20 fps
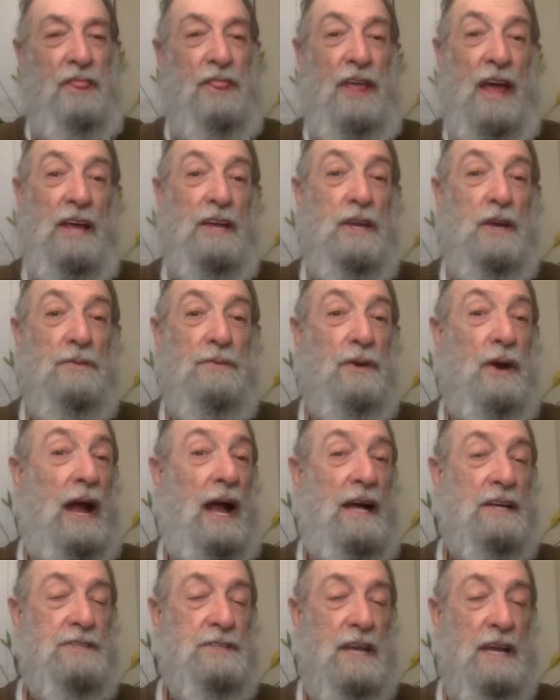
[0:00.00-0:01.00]
Thank you for
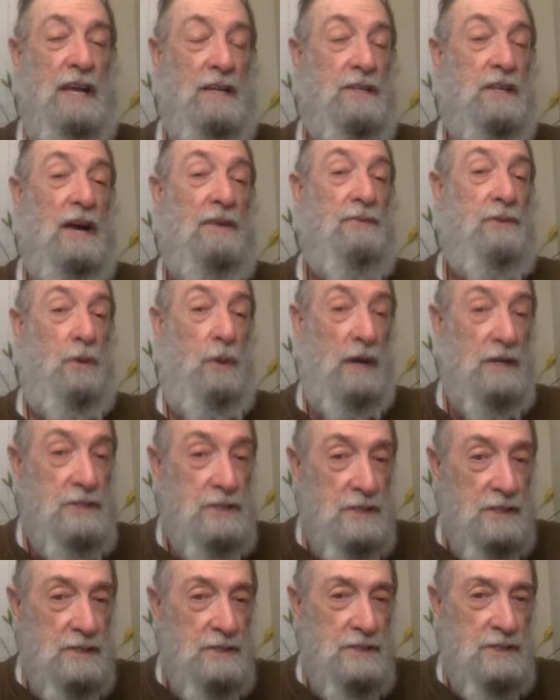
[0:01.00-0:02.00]
asking tough
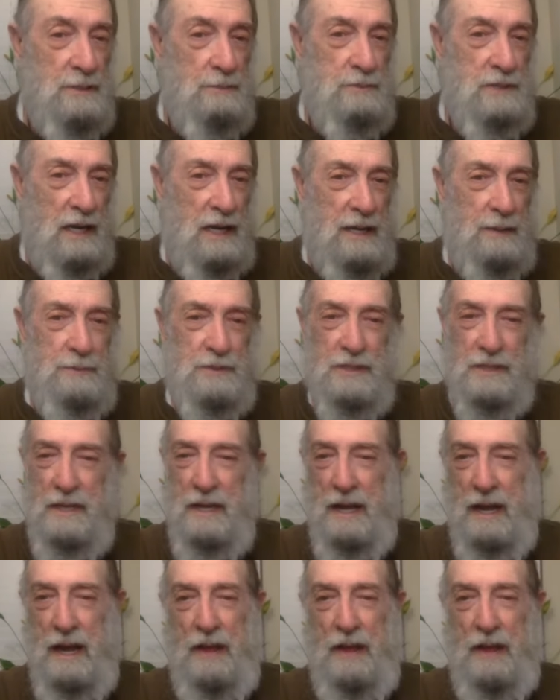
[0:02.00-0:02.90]
questions sometimes.